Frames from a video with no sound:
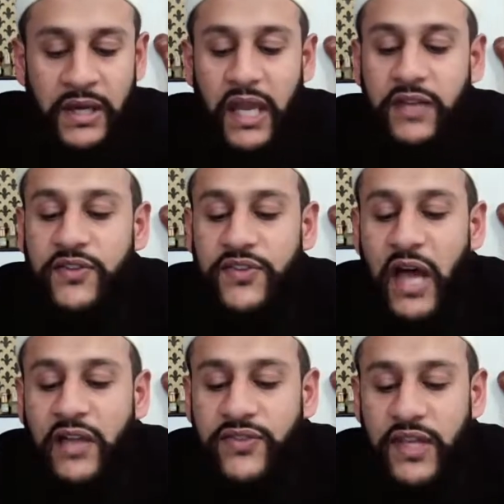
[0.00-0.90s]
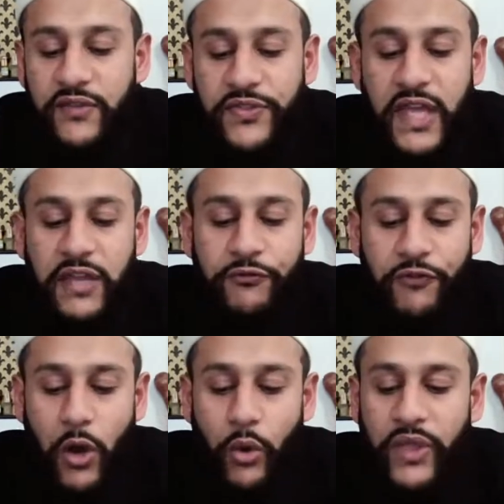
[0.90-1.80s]
It is as if they
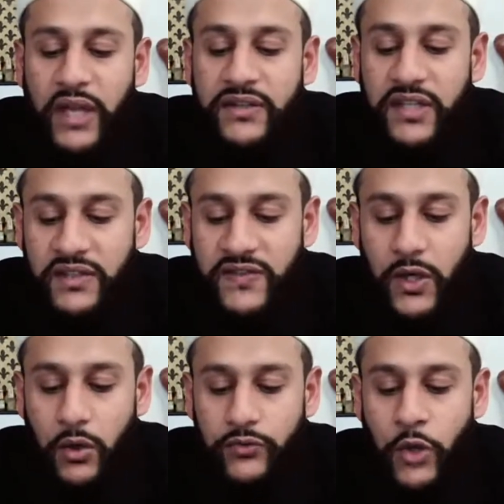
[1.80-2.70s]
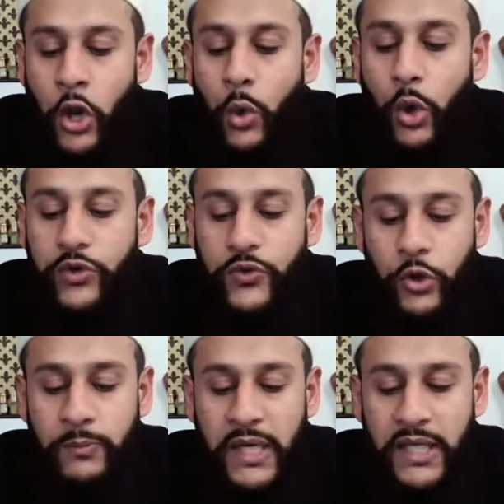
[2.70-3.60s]
felt that details were too
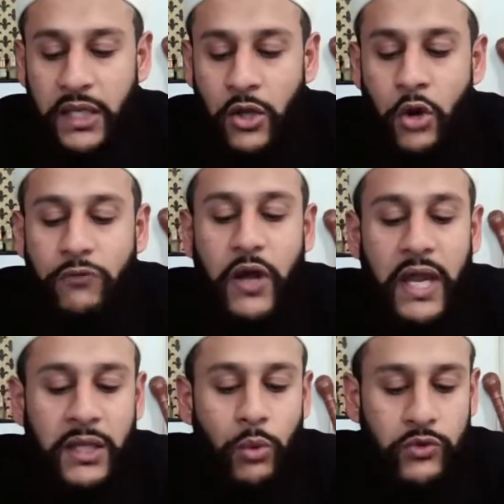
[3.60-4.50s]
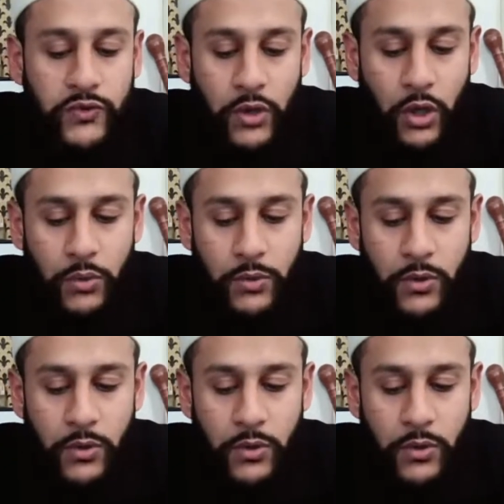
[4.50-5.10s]
many for anyone to know.